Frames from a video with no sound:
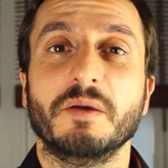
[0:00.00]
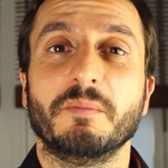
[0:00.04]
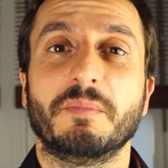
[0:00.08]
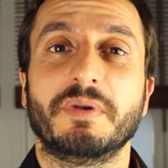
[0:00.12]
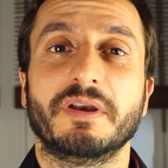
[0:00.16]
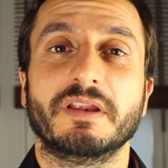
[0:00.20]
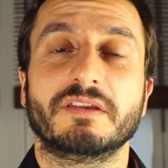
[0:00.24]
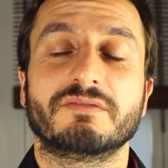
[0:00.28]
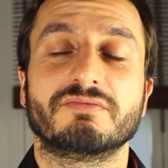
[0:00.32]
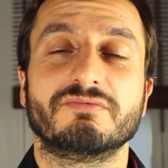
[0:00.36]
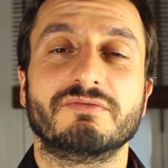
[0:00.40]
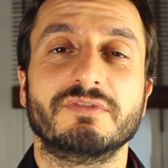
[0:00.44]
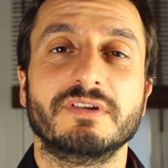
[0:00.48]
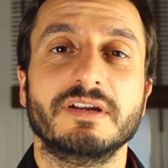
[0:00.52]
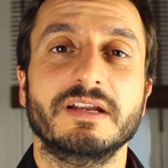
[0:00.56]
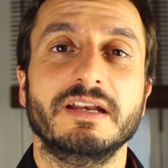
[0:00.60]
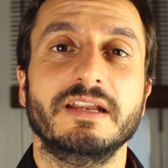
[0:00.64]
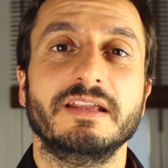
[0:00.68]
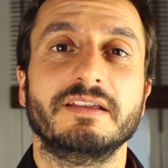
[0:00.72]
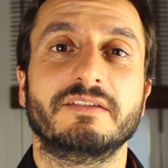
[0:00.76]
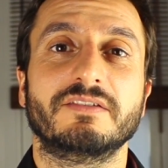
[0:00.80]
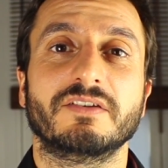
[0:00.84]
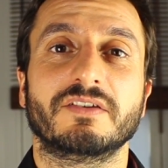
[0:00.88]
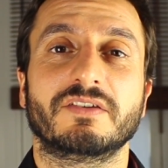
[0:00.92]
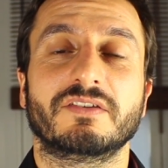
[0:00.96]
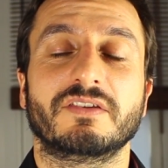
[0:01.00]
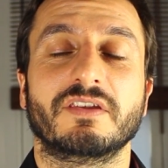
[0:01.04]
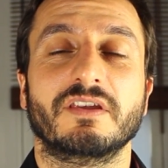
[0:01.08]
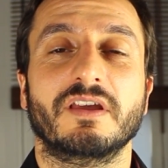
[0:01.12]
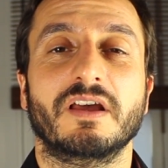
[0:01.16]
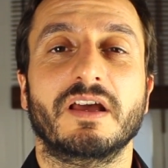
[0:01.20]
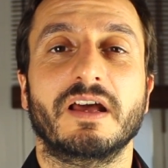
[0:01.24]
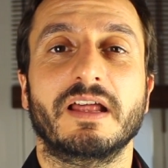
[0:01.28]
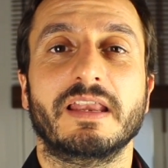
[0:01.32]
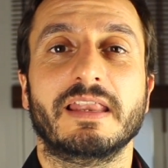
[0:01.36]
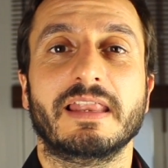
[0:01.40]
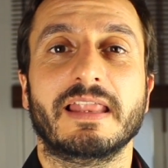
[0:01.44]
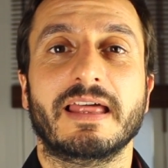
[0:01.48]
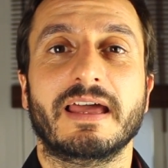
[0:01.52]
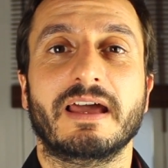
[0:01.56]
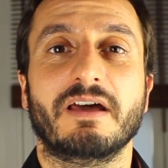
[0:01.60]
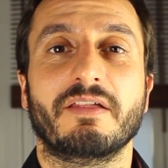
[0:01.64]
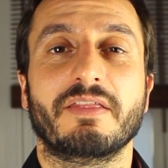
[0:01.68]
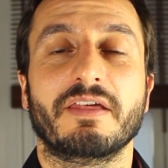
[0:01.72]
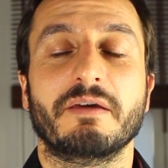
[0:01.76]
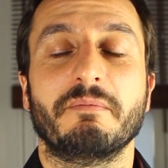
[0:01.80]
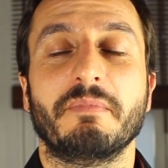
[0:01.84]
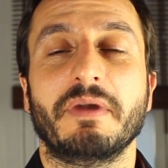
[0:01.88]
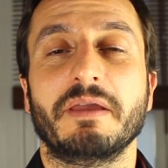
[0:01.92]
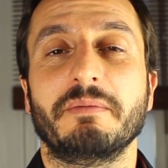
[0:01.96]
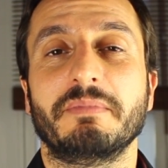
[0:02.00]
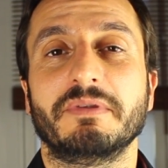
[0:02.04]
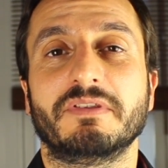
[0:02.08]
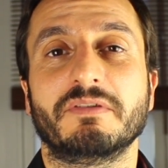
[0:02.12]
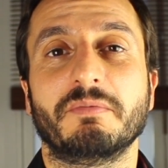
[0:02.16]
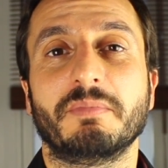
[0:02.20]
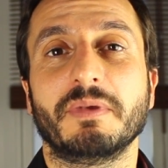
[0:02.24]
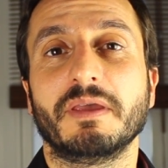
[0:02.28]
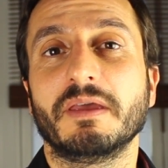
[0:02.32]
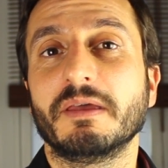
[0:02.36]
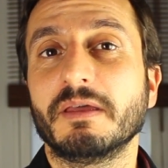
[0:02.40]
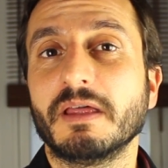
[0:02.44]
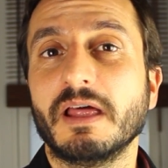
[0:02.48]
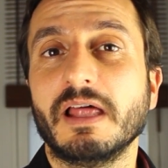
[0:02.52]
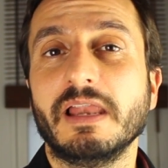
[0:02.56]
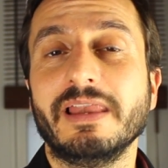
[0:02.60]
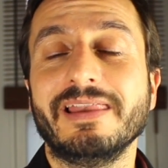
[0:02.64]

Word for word: but it's really just to allow there maybe to be a,